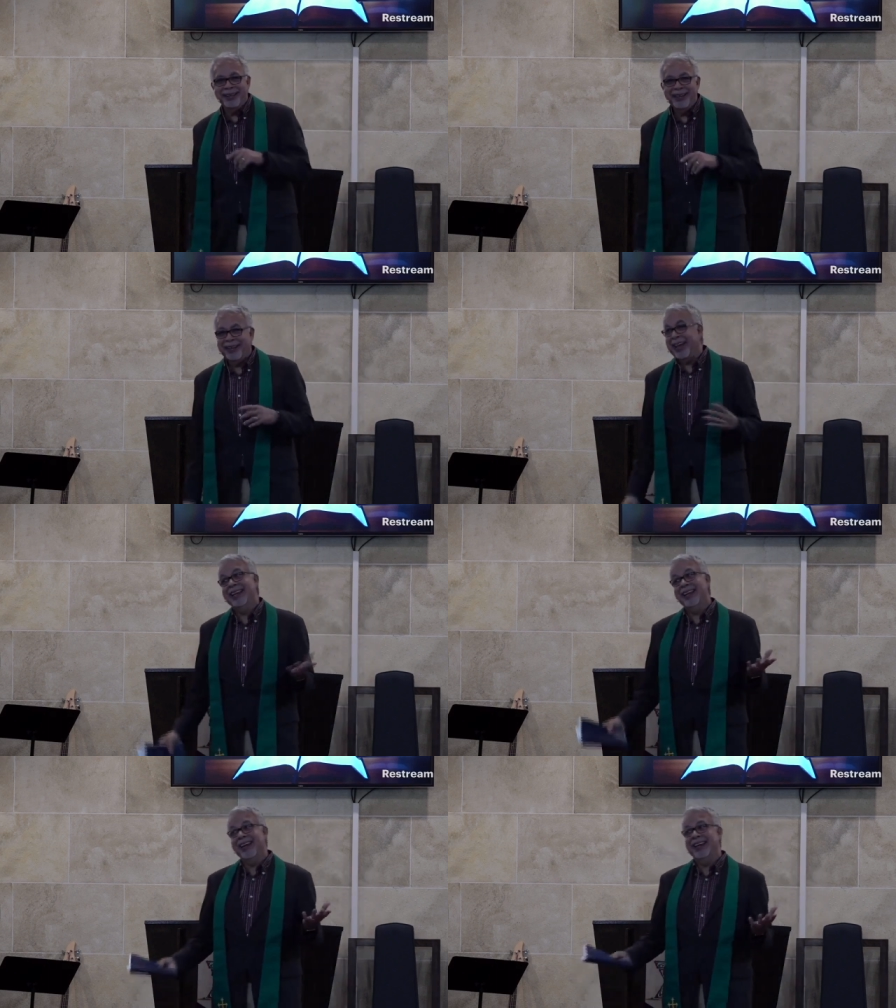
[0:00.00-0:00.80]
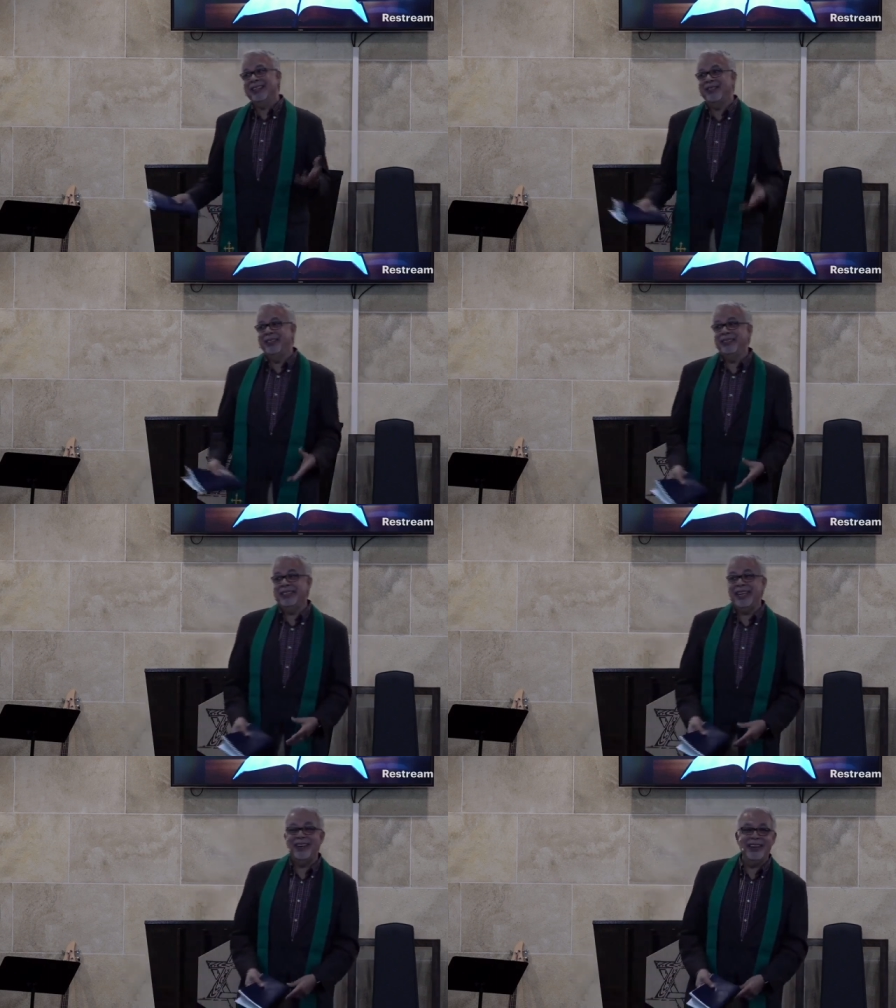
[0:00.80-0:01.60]
I hadn't done it. They're usually
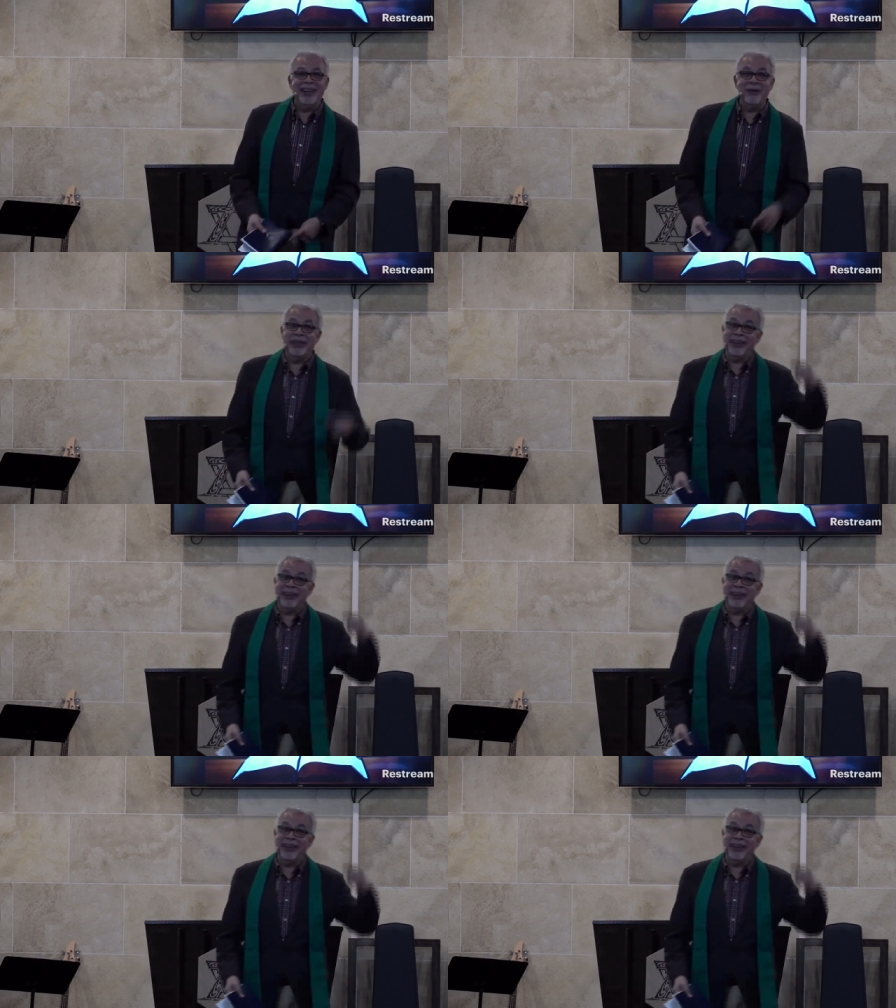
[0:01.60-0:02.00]
down here, but they're